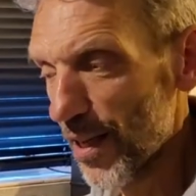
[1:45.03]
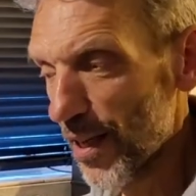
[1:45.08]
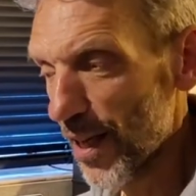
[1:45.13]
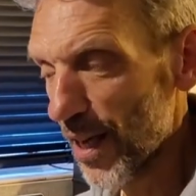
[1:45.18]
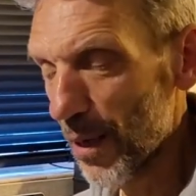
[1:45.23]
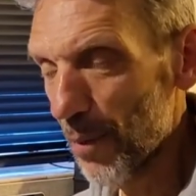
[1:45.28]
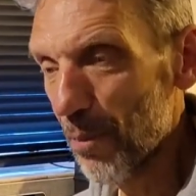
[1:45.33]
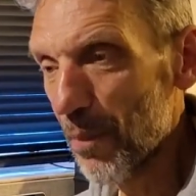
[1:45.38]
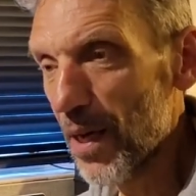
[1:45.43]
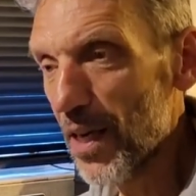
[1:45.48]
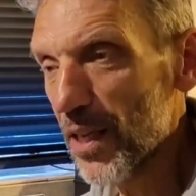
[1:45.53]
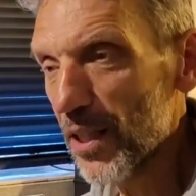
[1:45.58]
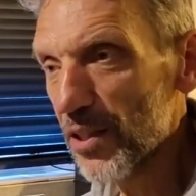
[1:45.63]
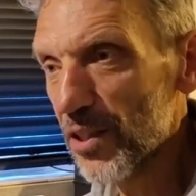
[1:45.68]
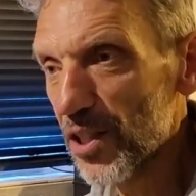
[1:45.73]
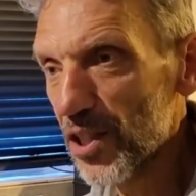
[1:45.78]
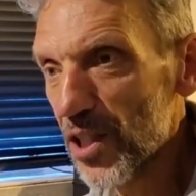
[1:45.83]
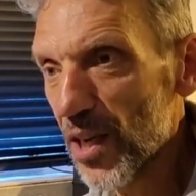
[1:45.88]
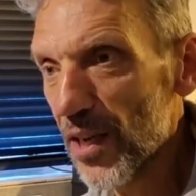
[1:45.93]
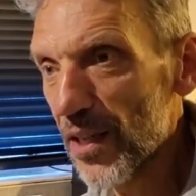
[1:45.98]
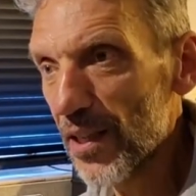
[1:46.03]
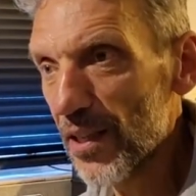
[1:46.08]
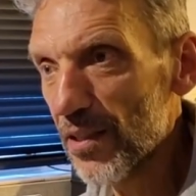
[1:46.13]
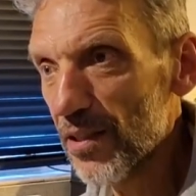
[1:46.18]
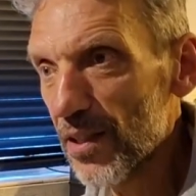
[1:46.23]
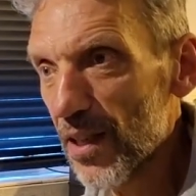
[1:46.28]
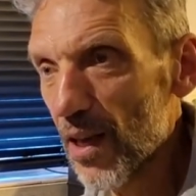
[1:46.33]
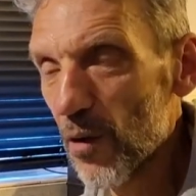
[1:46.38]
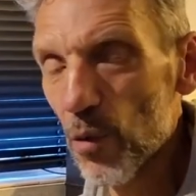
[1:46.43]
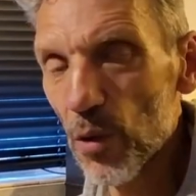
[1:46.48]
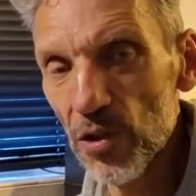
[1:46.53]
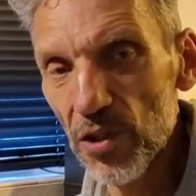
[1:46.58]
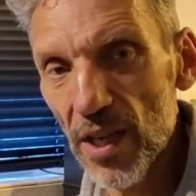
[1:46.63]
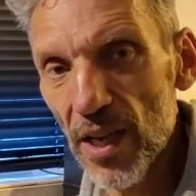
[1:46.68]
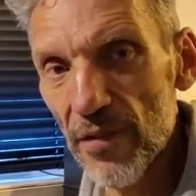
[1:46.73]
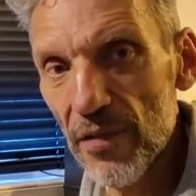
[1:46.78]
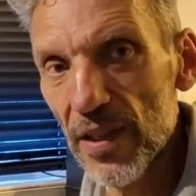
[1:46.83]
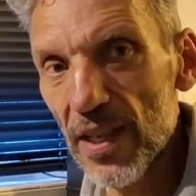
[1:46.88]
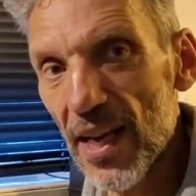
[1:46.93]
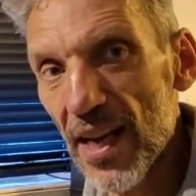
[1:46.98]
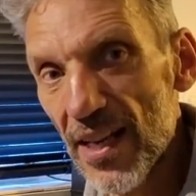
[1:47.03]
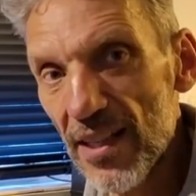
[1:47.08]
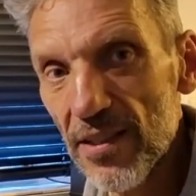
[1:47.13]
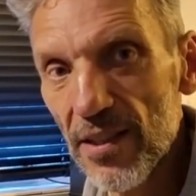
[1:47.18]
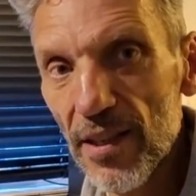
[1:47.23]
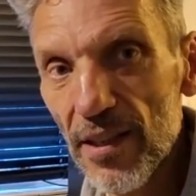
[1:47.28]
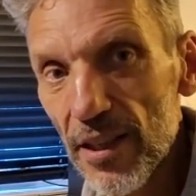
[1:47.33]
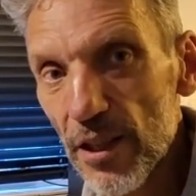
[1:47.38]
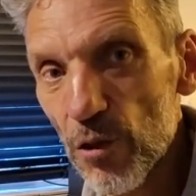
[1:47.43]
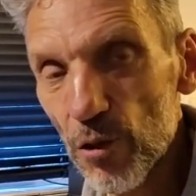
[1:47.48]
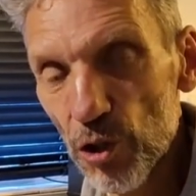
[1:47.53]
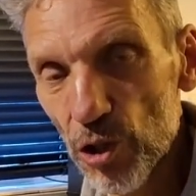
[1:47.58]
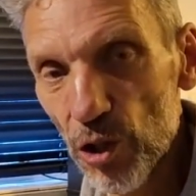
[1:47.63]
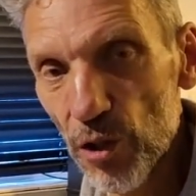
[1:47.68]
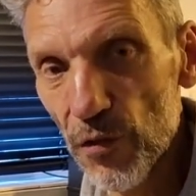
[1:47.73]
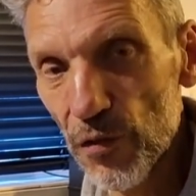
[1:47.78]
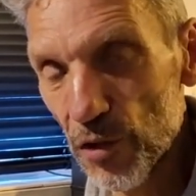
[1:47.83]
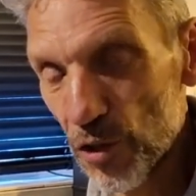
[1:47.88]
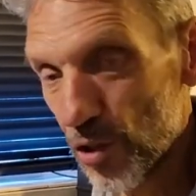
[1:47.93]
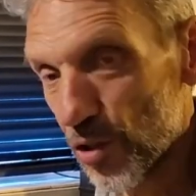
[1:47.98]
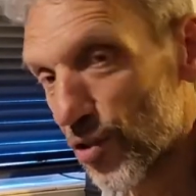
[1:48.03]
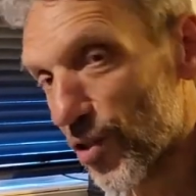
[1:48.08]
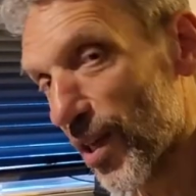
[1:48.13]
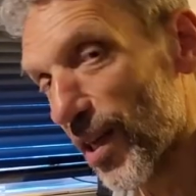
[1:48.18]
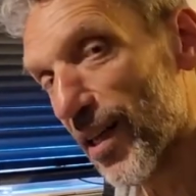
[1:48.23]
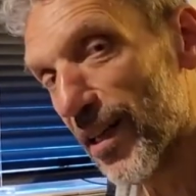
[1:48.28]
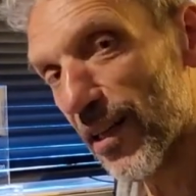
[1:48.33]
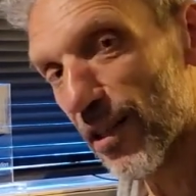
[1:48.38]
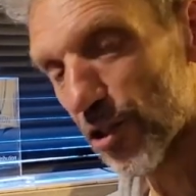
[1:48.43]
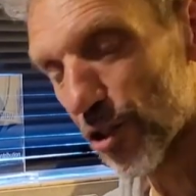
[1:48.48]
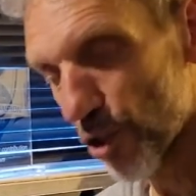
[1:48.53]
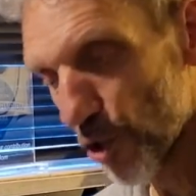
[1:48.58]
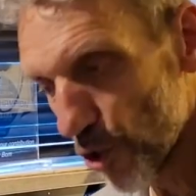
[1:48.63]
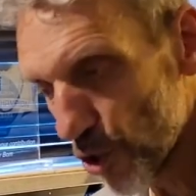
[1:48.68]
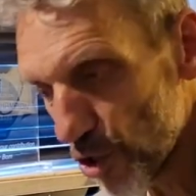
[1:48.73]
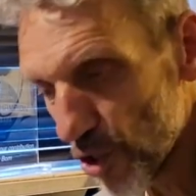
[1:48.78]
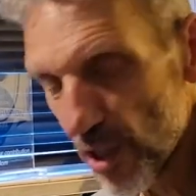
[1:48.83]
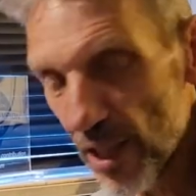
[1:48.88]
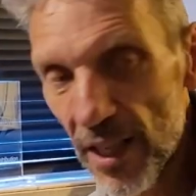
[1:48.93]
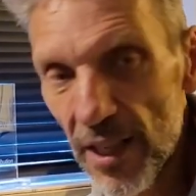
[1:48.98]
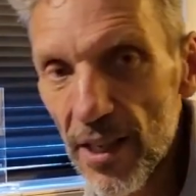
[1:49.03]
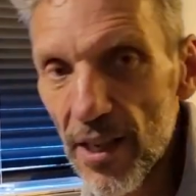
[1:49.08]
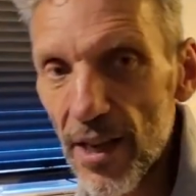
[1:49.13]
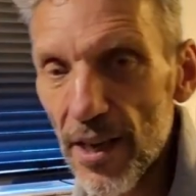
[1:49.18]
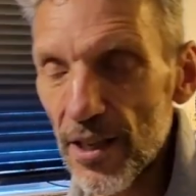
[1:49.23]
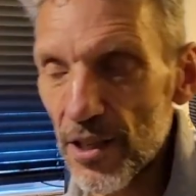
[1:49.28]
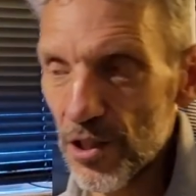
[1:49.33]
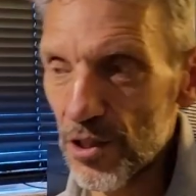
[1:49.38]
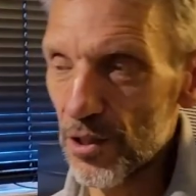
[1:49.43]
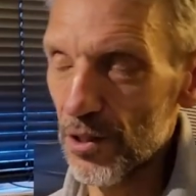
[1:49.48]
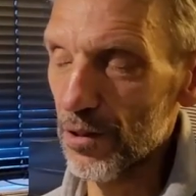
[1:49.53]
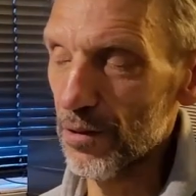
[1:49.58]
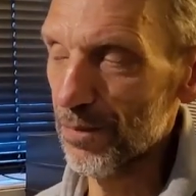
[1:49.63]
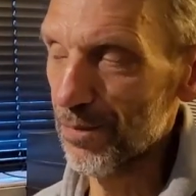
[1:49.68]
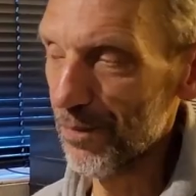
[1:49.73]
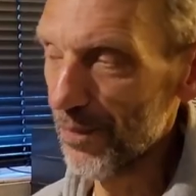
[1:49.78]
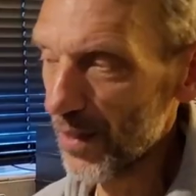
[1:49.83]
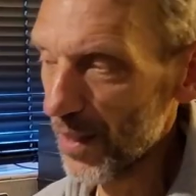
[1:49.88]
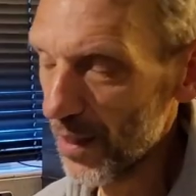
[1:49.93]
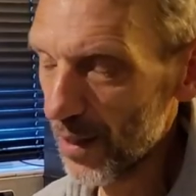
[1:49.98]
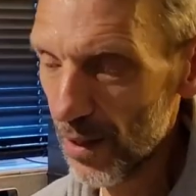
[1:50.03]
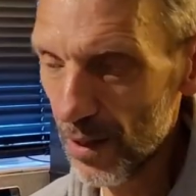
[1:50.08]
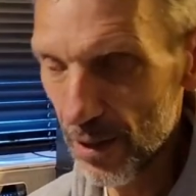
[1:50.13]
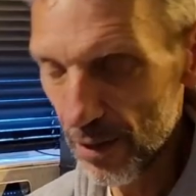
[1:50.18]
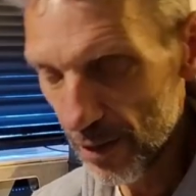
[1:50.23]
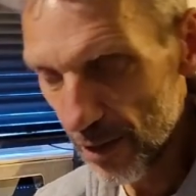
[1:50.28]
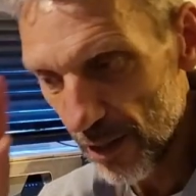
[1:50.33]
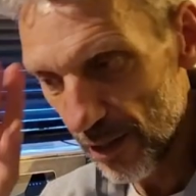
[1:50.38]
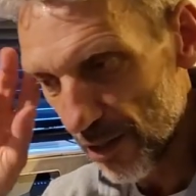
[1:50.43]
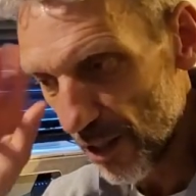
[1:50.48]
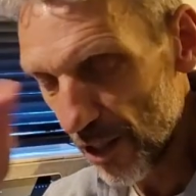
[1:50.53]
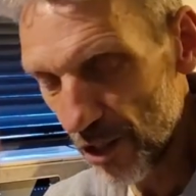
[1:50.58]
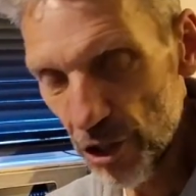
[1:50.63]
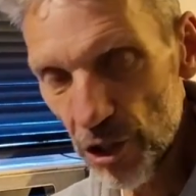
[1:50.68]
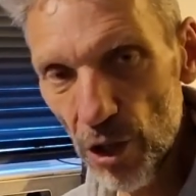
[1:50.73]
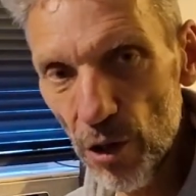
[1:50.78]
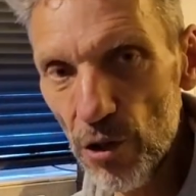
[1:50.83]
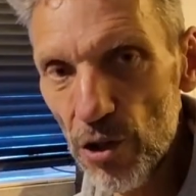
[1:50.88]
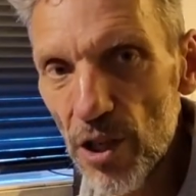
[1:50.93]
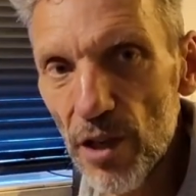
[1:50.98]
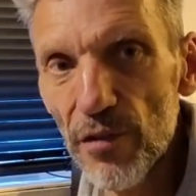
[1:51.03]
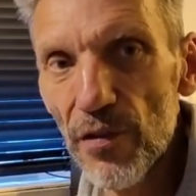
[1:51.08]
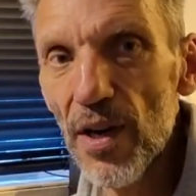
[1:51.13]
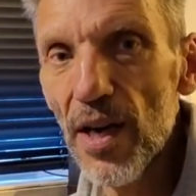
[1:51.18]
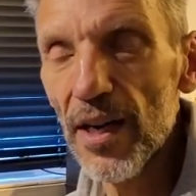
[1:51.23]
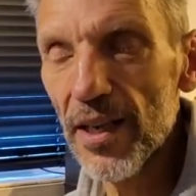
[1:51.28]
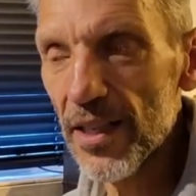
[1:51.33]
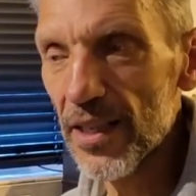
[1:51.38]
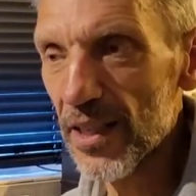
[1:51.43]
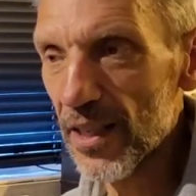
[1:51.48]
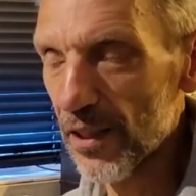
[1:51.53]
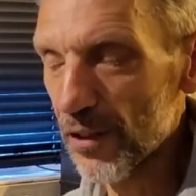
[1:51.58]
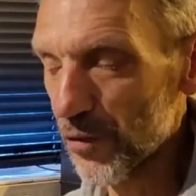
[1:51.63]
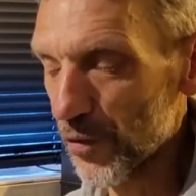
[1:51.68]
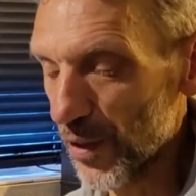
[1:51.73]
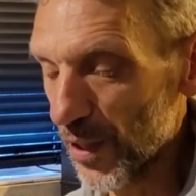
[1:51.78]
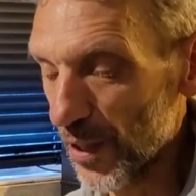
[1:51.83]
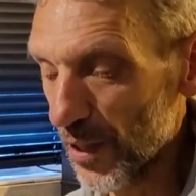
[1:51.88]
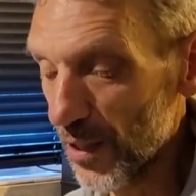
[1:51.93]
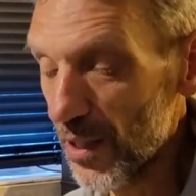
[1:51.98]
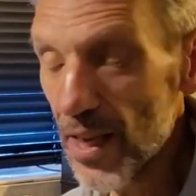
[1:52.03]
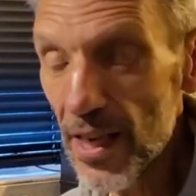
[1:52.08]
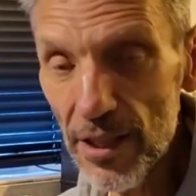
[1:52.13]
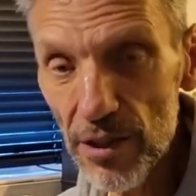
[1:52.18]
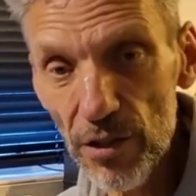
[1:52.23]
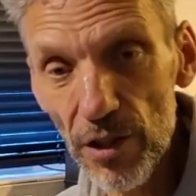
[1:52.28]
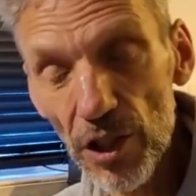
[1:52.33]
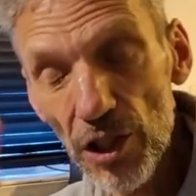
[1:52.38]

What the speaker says: And Marc decided, I want to have an extra new soft tire just in case. So that shows how far he can think. He actually